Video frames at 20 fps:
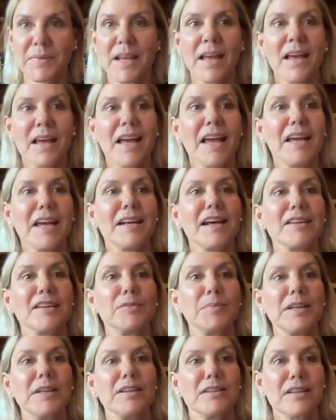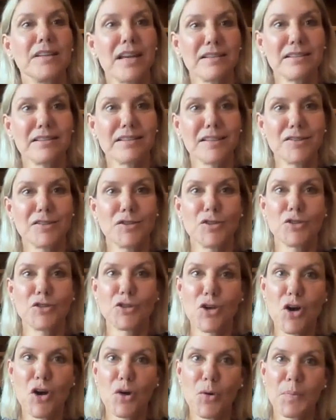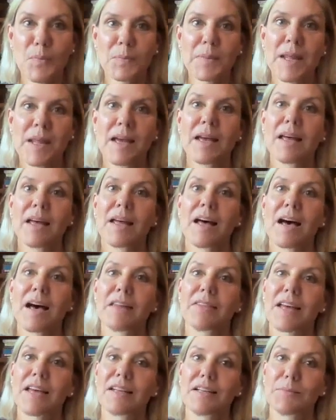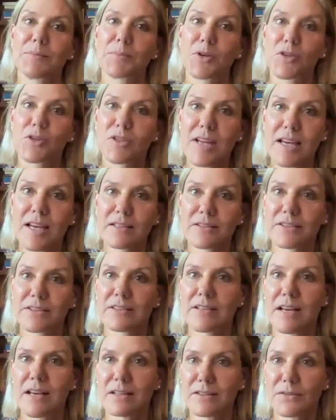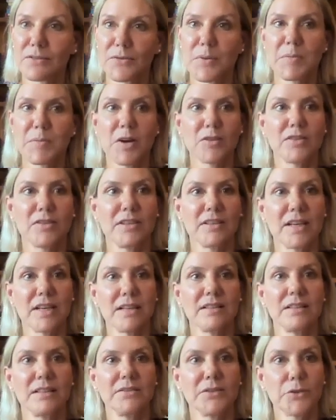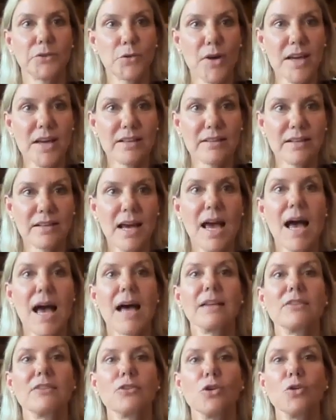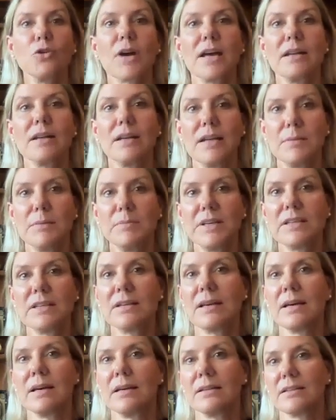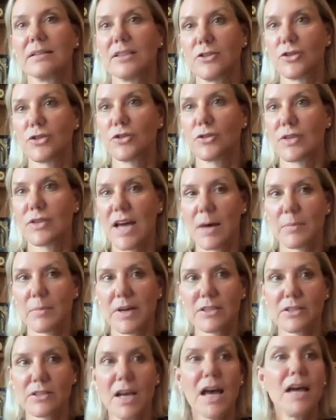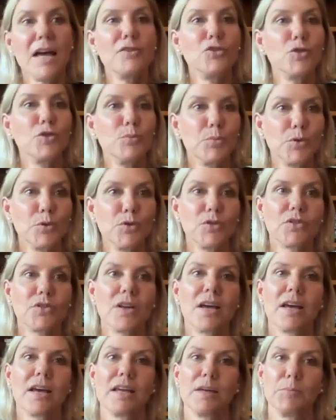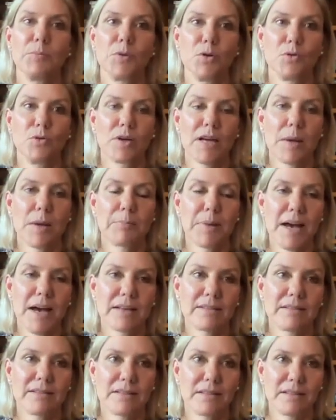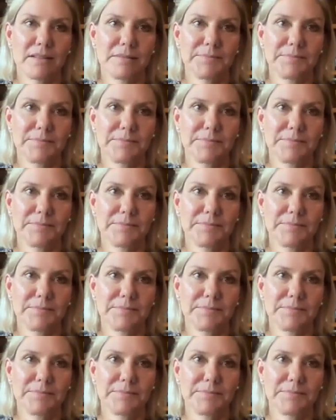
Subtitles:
It has been tested to show that it protects cells from oxidative stress and so can limit tissue damage and to boost immune capacity.